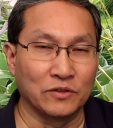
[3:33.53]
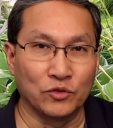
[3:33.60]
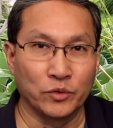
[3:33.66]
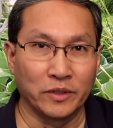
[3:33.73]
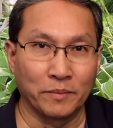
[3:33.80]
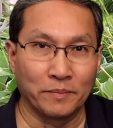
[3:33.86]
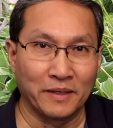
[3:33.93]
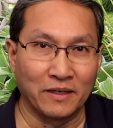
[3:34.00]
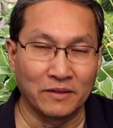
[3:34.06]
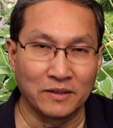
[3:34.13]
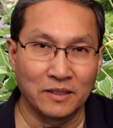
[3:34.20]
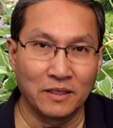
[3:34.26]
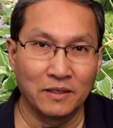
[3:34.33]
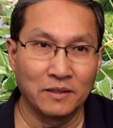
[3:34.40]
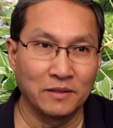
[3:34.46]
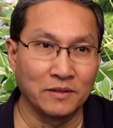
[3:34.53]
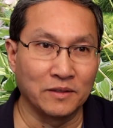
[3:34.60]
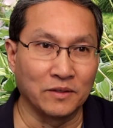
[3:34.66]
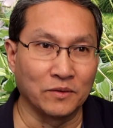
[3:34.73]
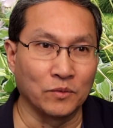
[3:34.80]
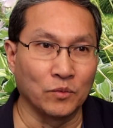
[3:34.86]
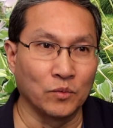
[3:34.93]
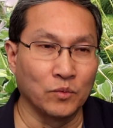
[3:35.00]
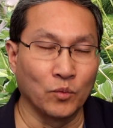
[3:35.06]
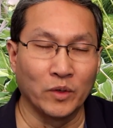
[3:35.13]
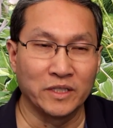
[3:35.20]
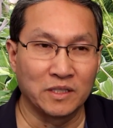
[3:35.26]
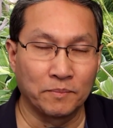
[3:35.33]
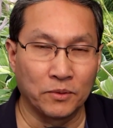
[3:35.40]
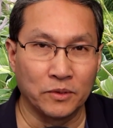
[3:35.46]
doing about you know
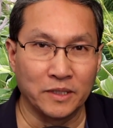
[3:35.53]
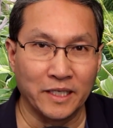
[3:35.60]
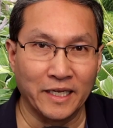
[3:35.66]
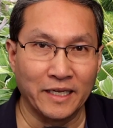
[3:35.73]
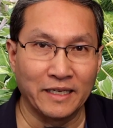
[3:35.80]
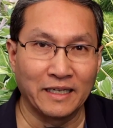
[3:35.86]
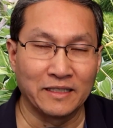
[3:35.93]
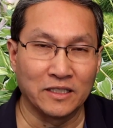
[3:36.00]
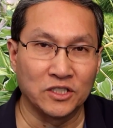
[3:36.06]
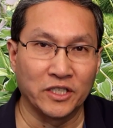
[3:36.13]
once per day on the